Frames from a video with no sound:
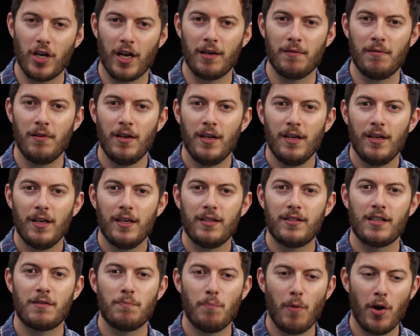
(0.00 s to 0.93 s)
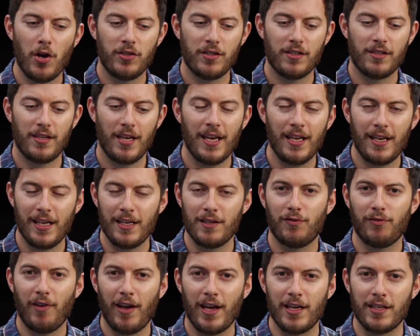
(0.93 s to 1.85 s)
And it says Moses hid
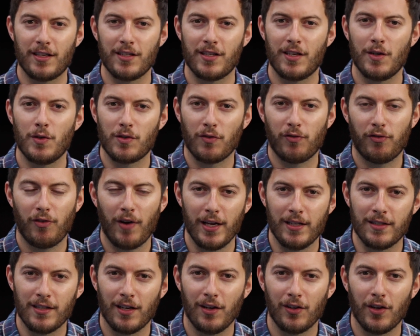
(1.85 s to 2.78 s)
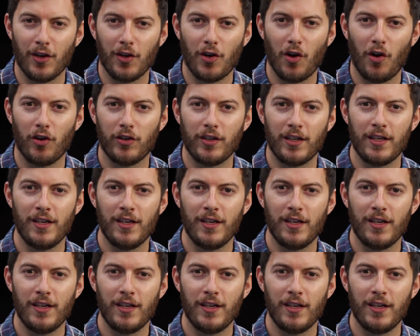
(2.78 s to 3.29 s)
his face because he was afraid to look at God.